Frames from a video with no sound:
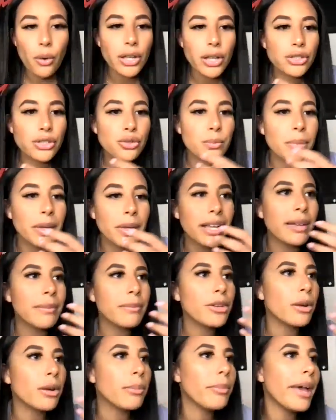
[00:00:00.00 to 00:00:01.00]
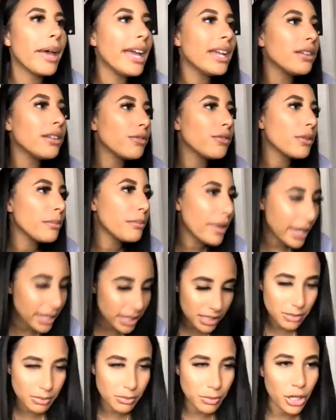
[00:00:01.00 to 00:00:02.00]
going to pick up your pet from
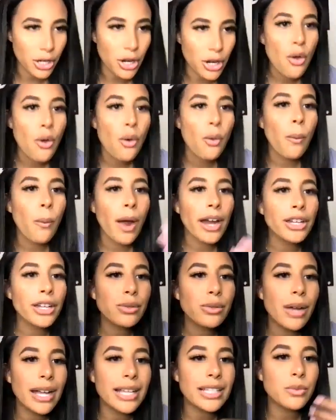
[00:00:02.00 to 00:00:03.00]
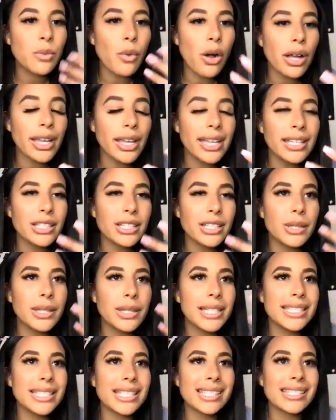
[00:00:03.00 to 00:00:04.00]
PetSmart? Why are you guys walking into
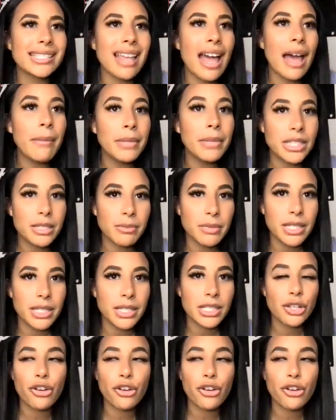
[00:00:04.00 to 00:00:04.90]
these establishments,